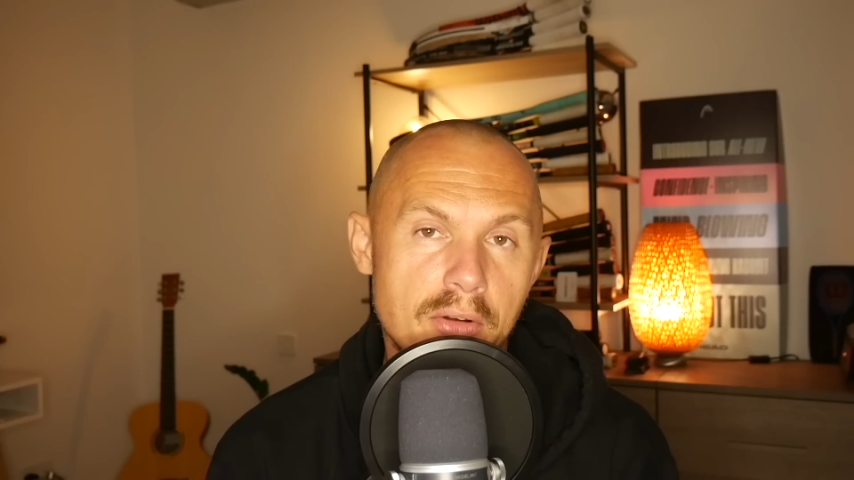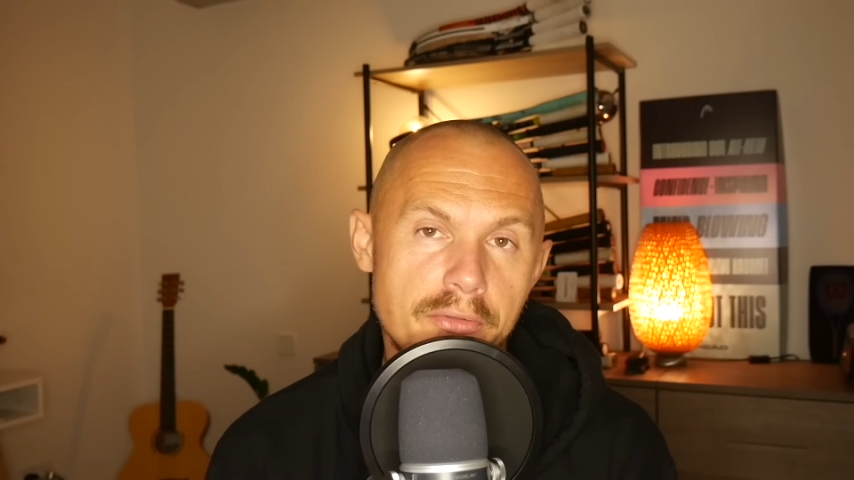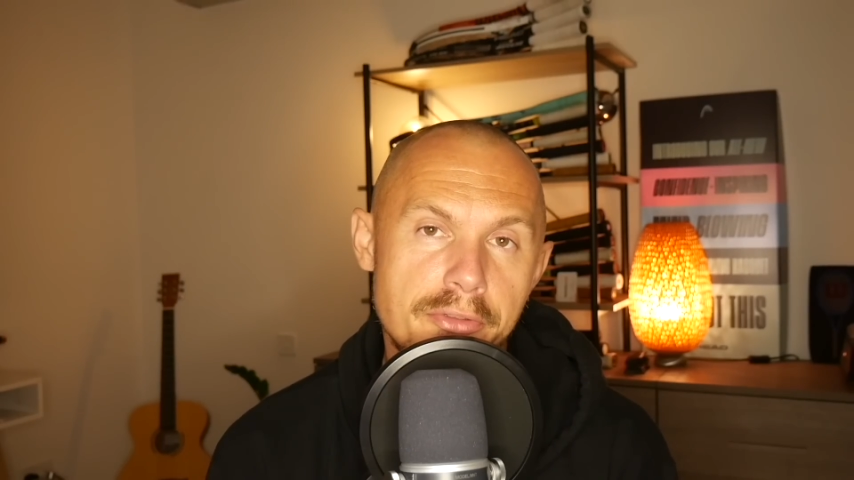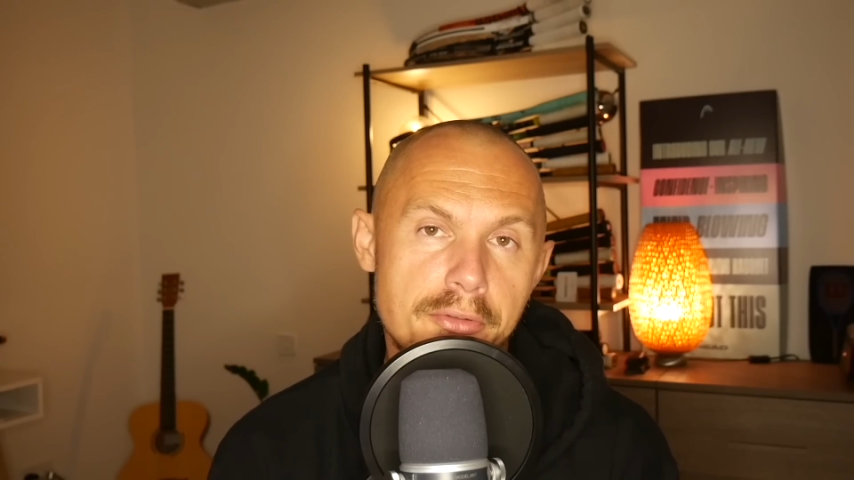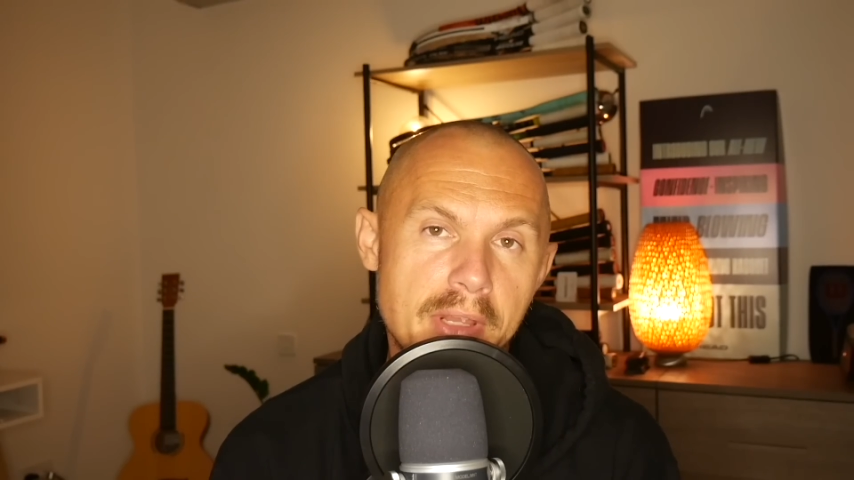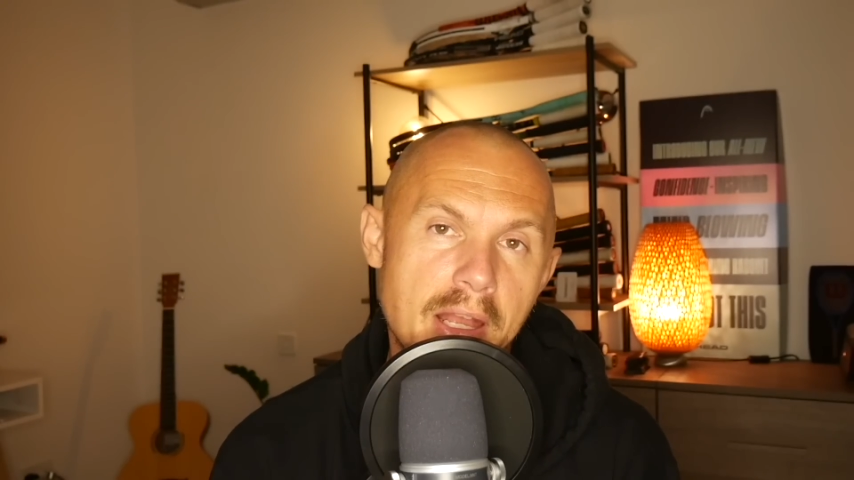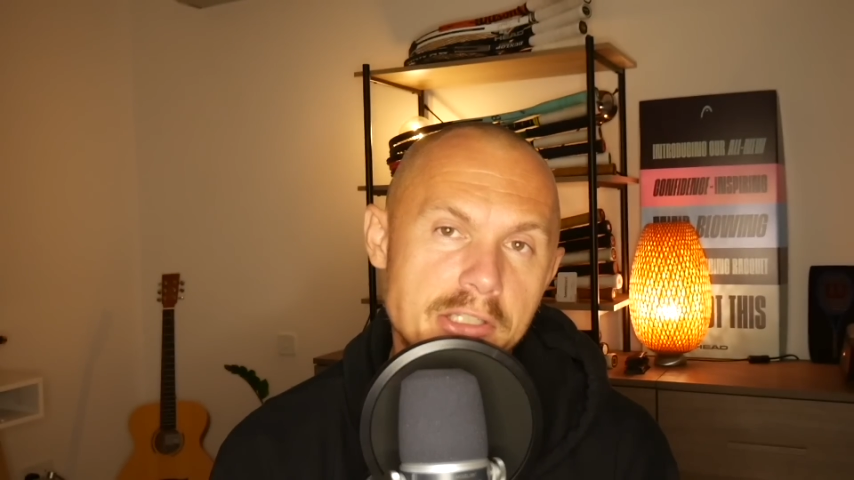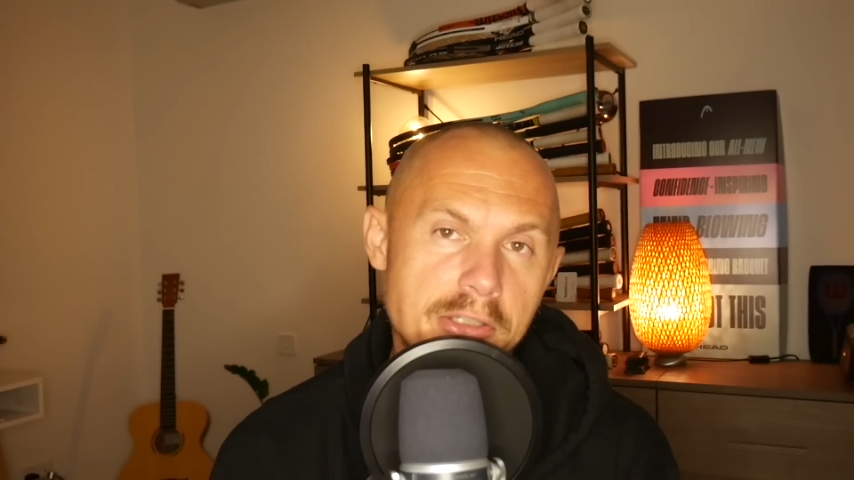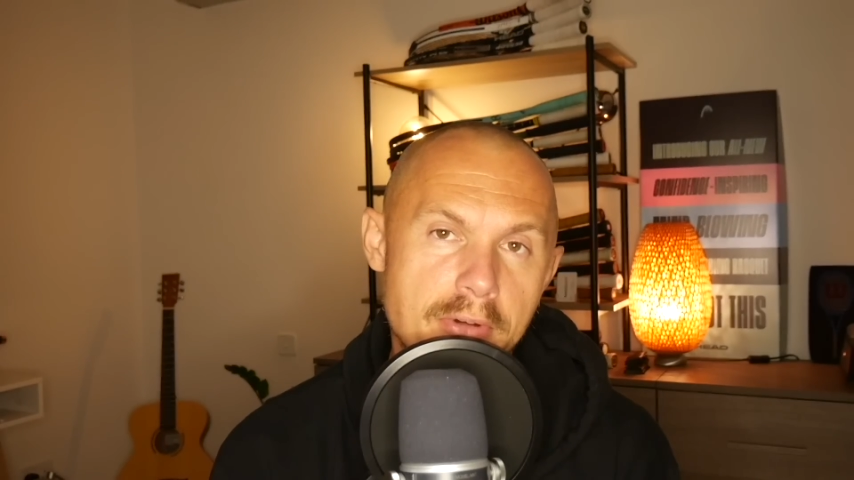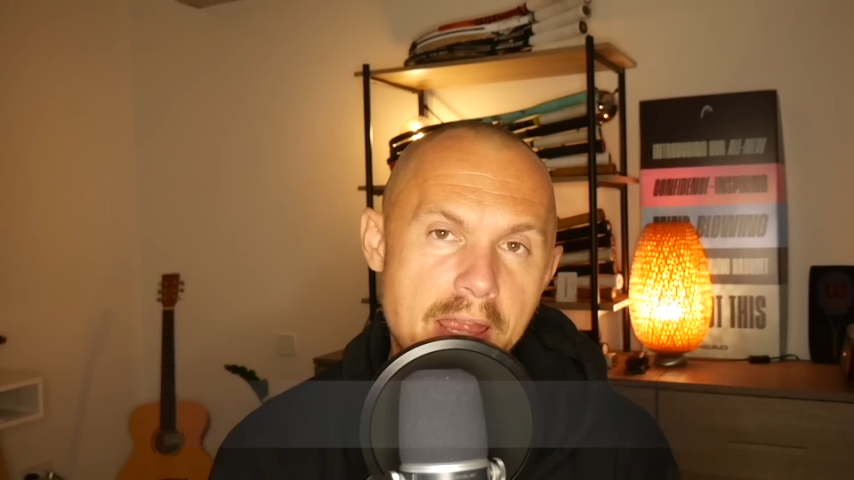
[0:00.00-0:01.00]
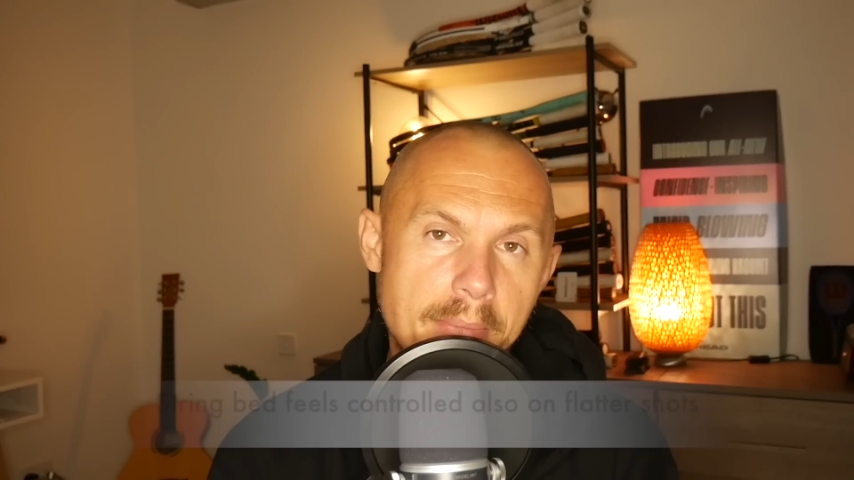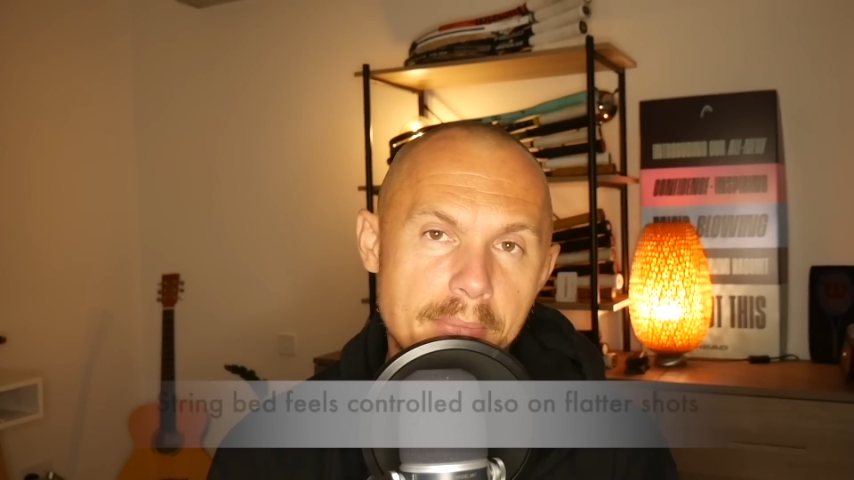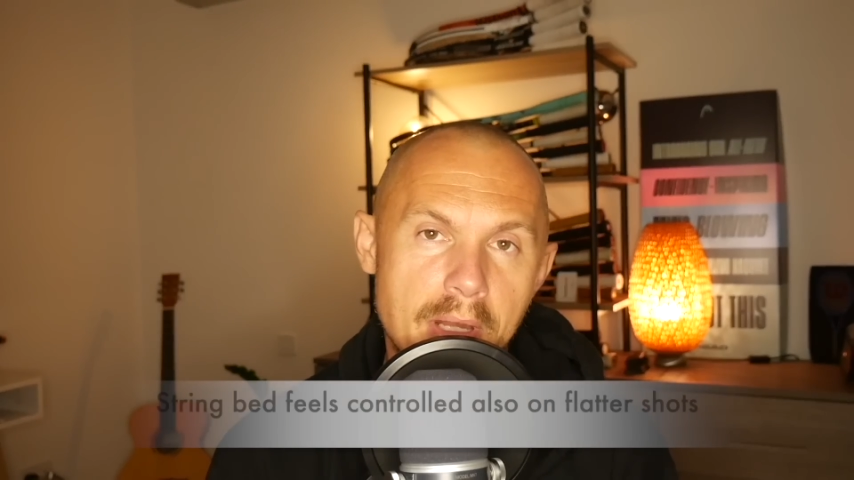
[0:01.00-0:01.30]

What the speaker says: of 300 gram